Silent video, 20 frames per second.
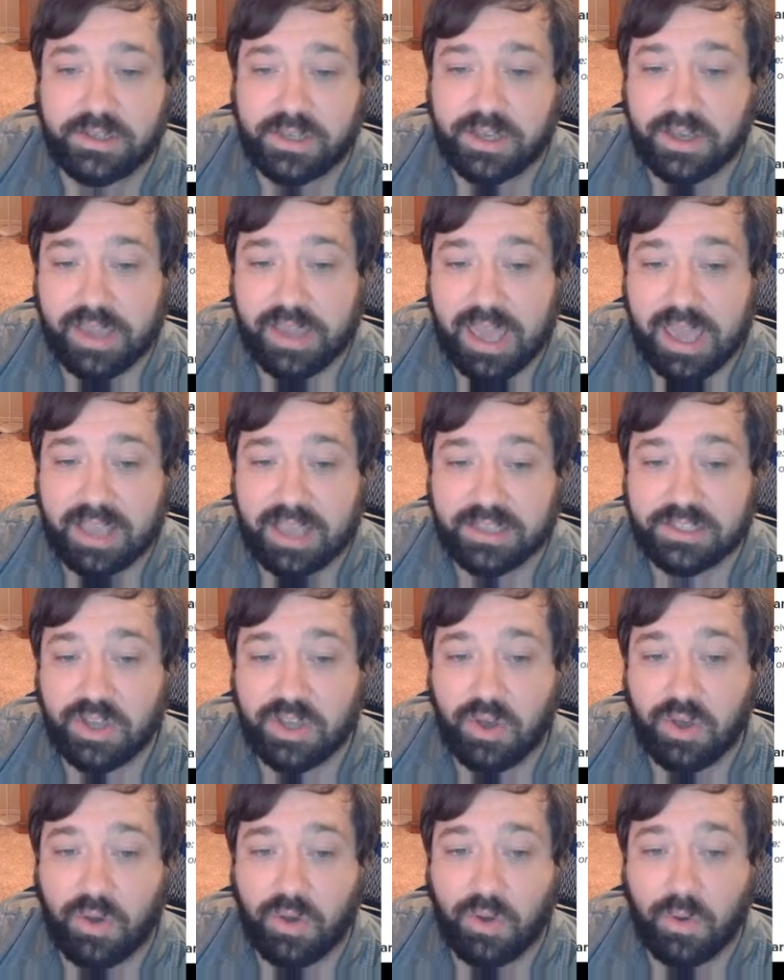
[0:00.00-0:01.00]
Okay,
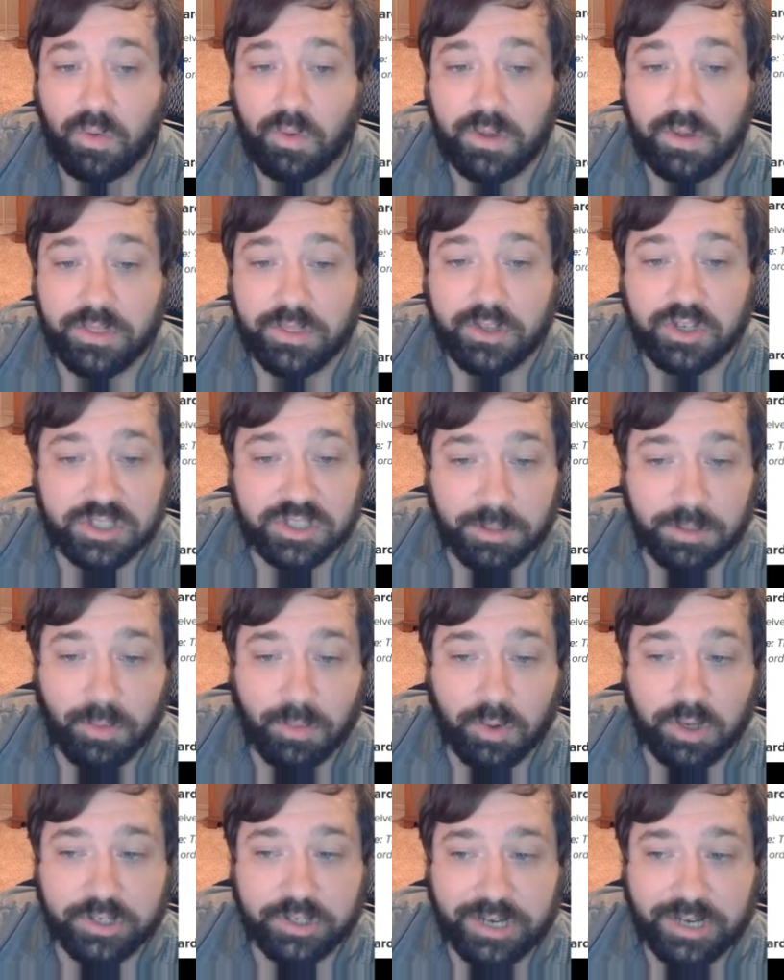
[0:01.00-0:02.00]
so there's the
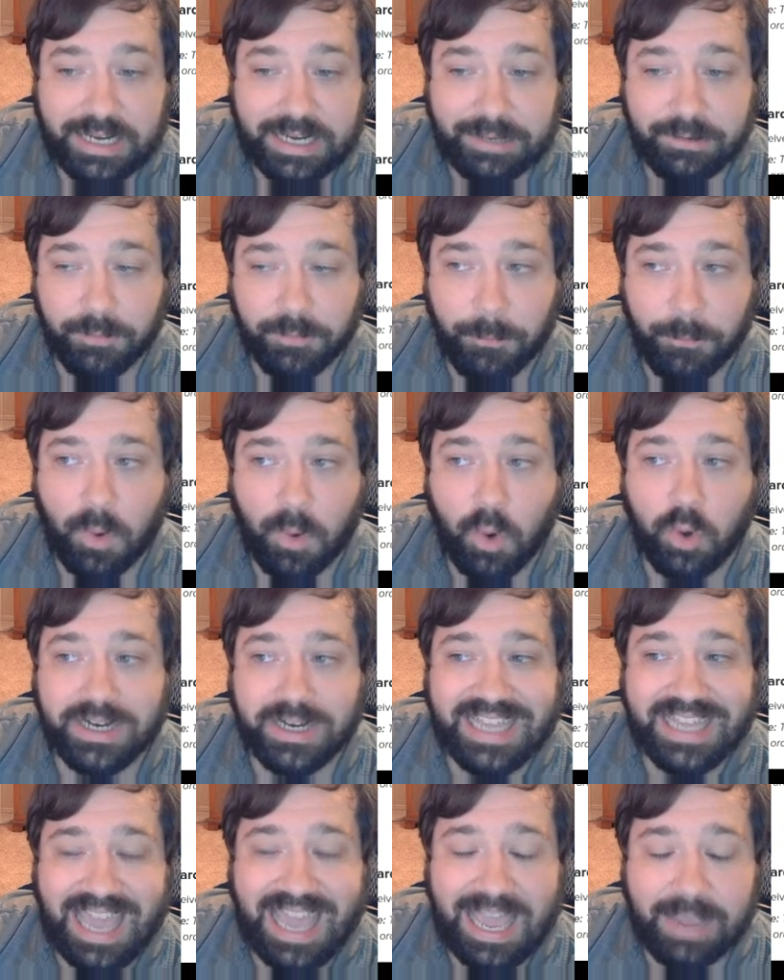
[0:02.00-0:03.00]
board
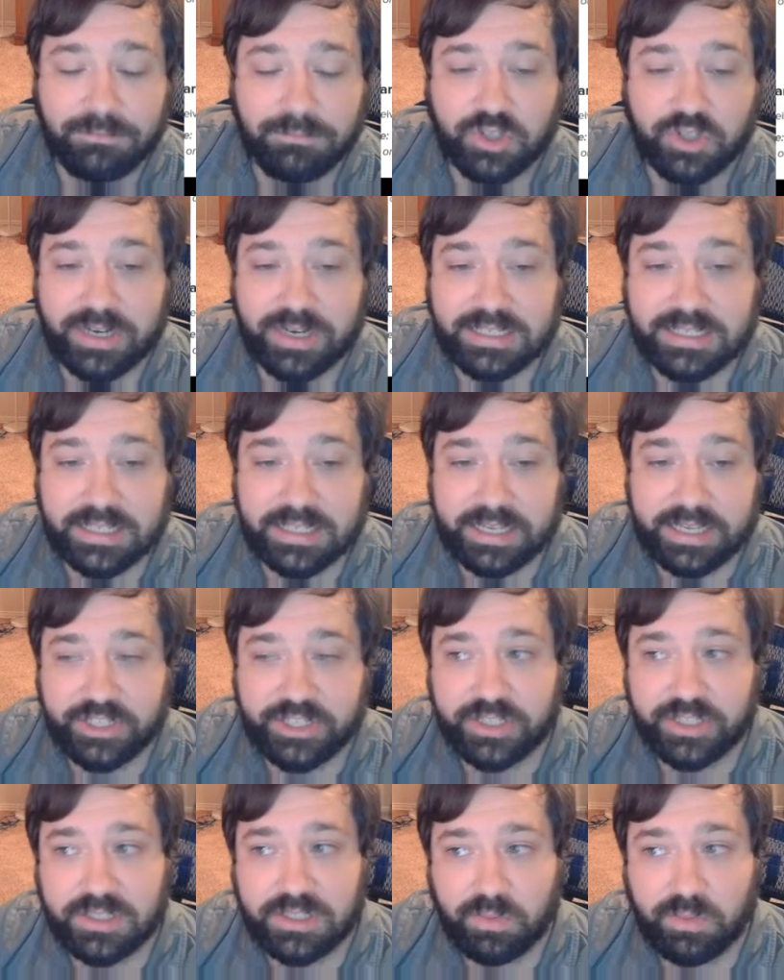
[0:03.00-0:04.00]
game
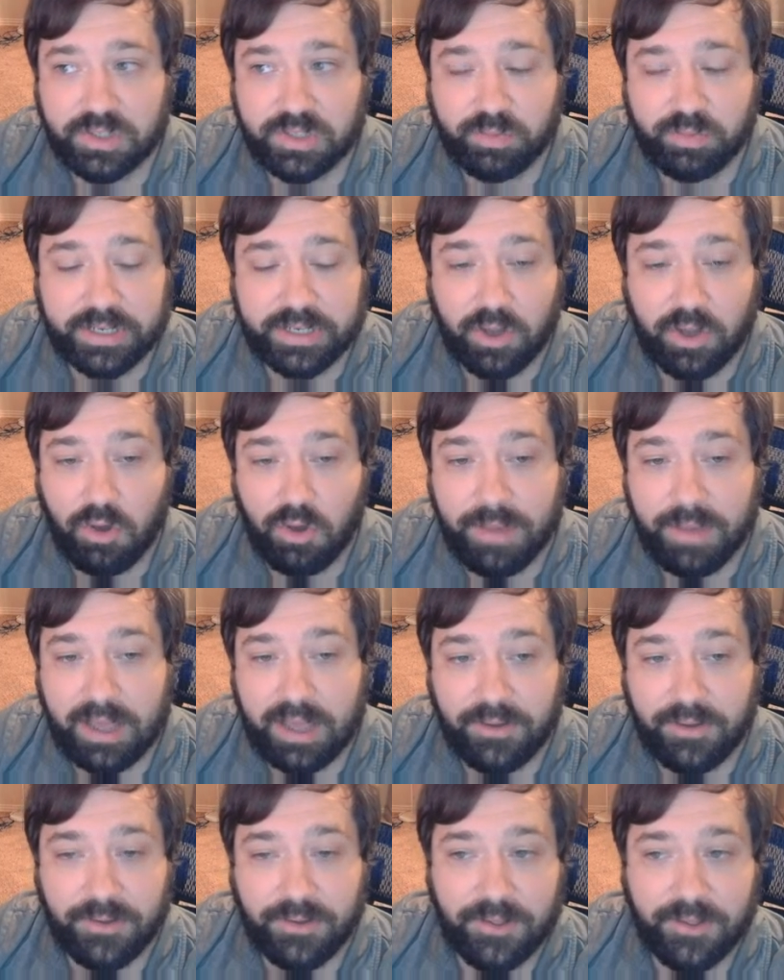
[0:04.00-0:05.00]
translations, which we know
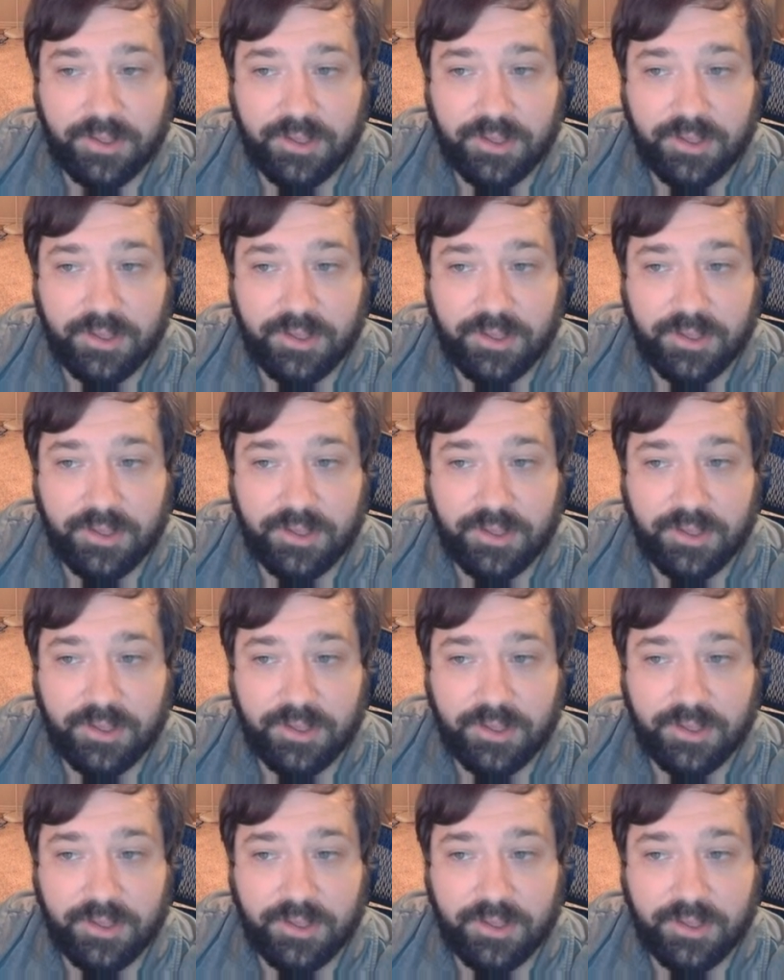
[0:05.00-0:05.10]
about.